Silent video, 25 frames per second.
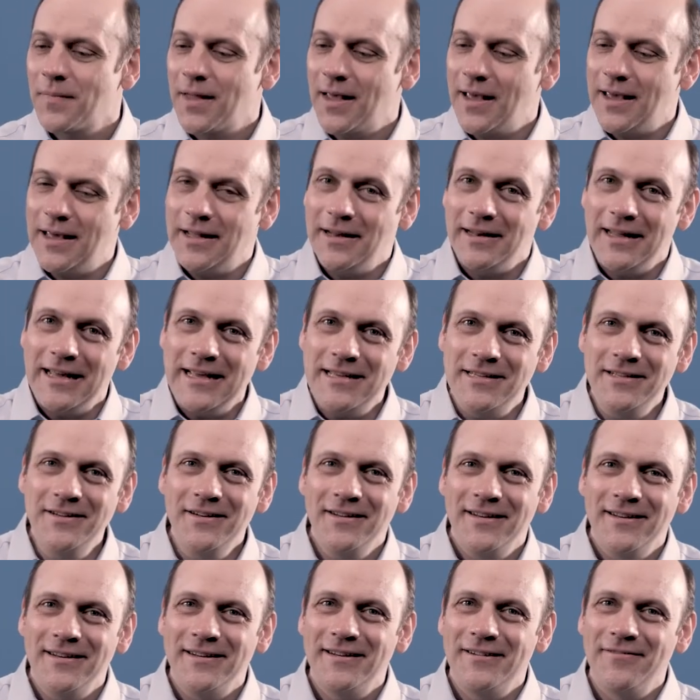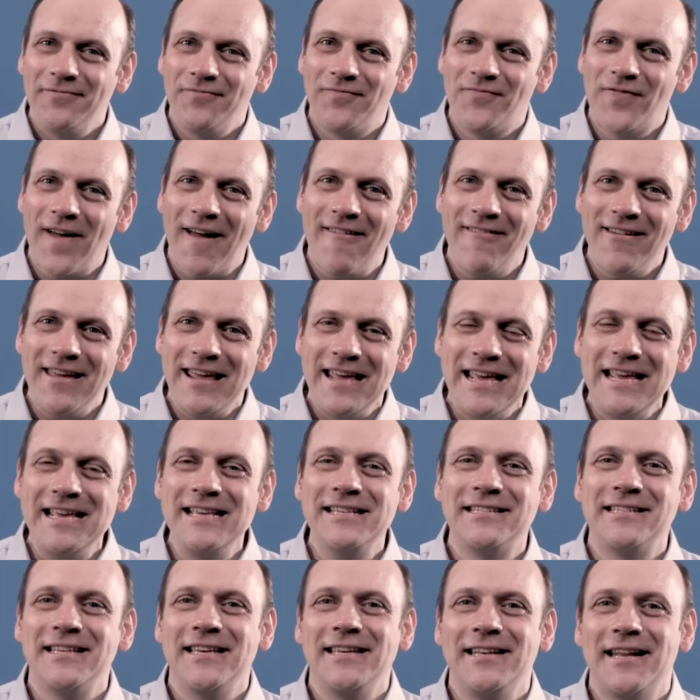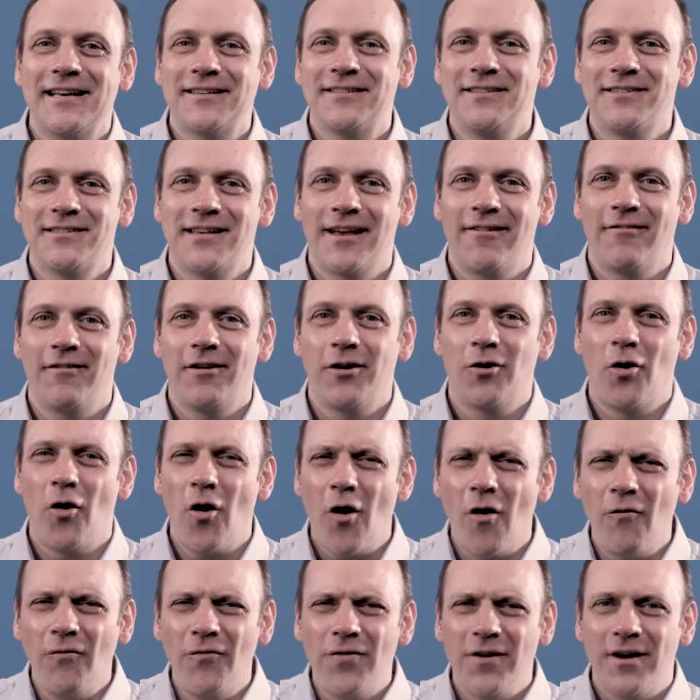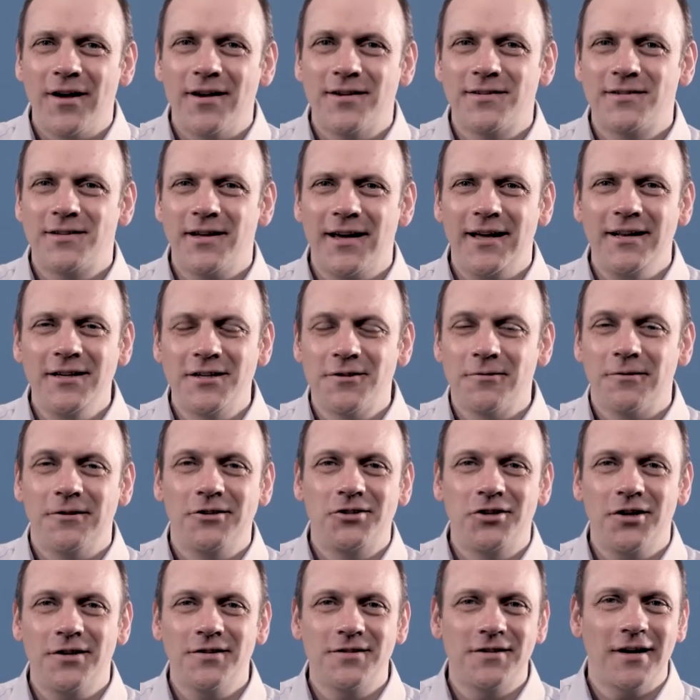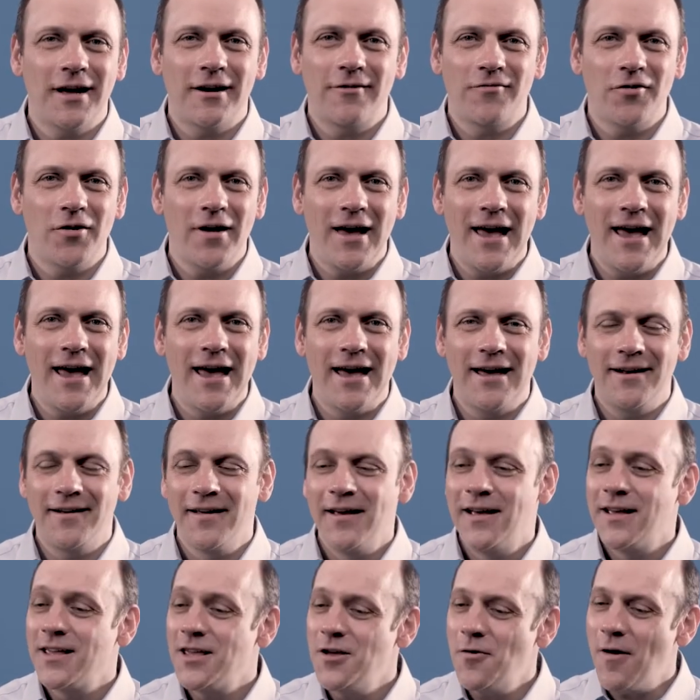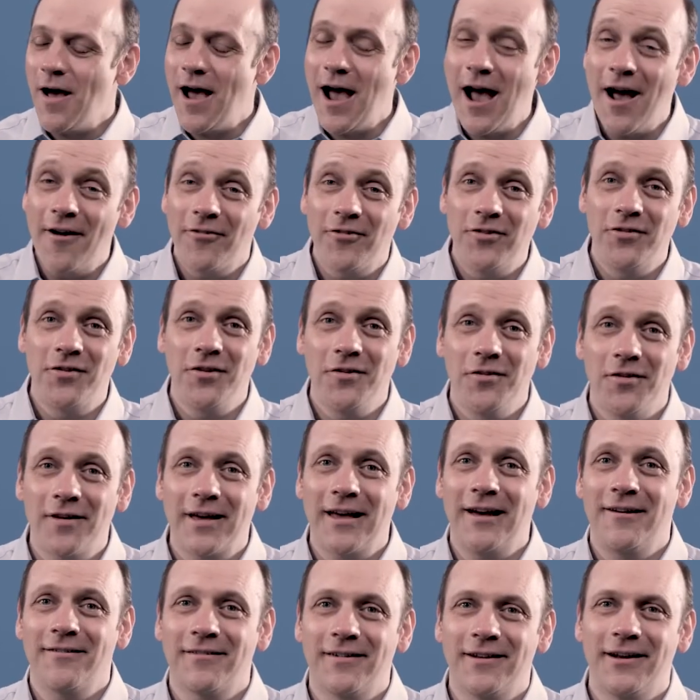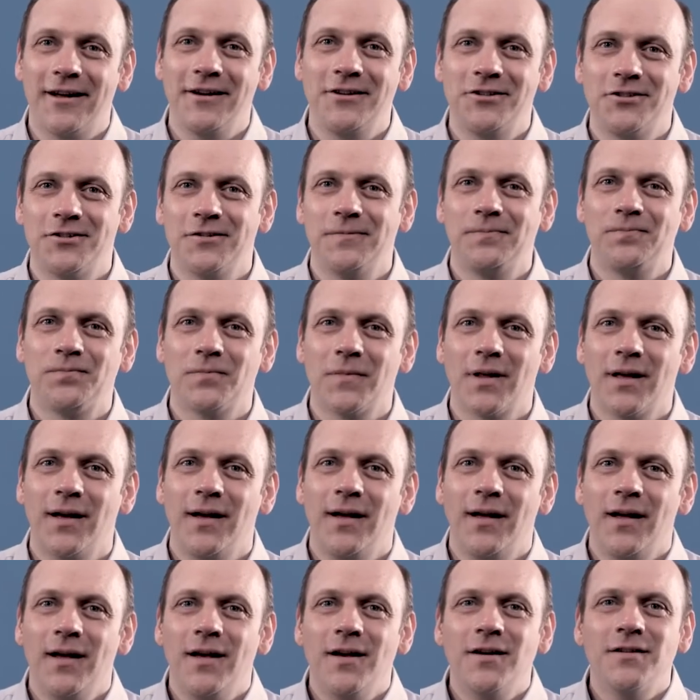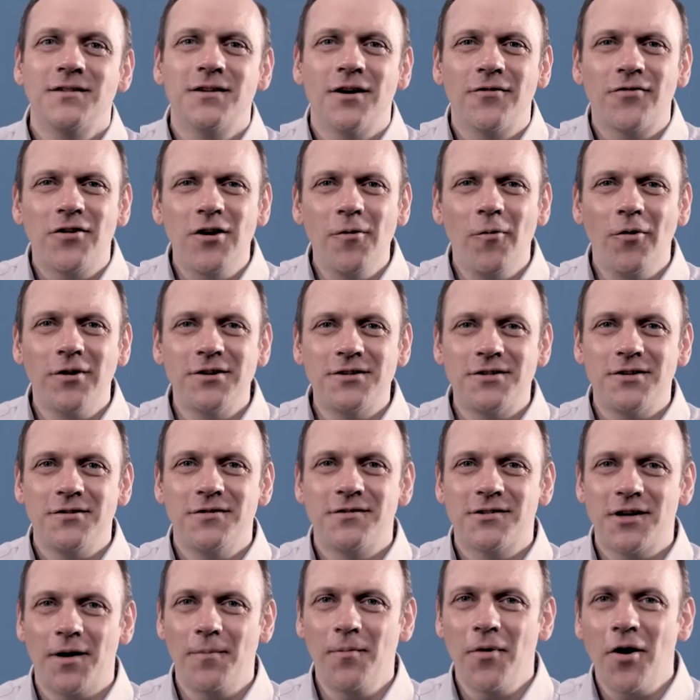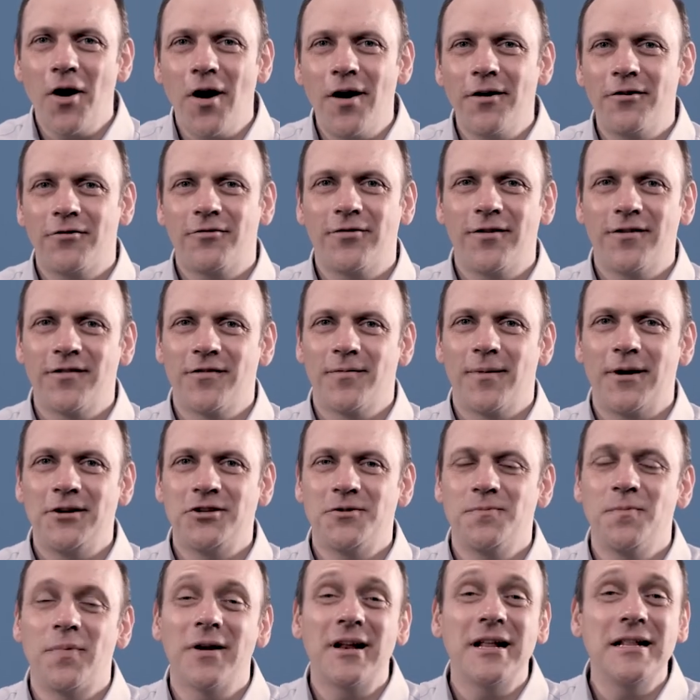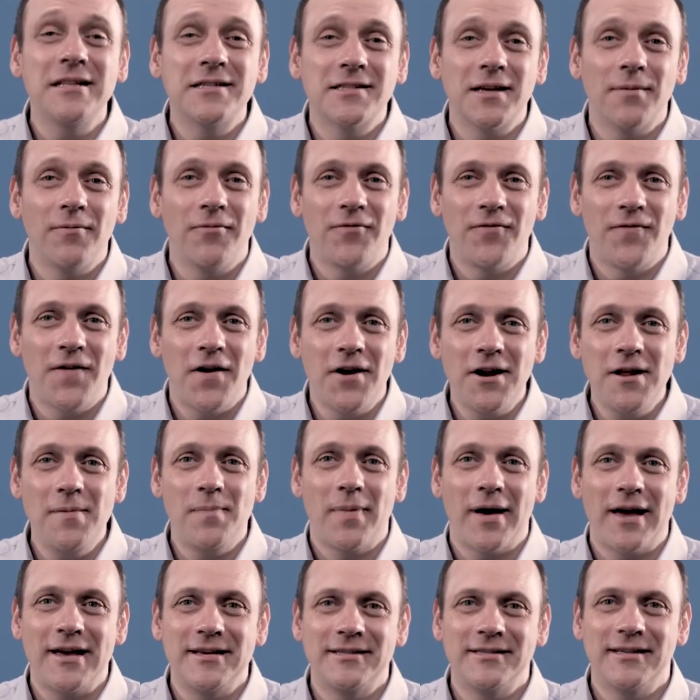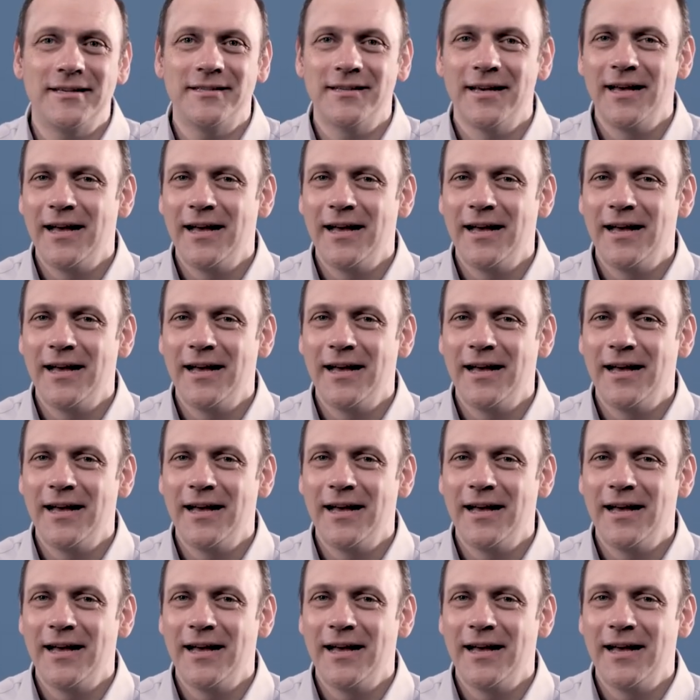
It isn't very easy necessarily or obvious to enter it just out of your head. You have to do the calculation. So if you want to do some kind of transformation but in some funny basis,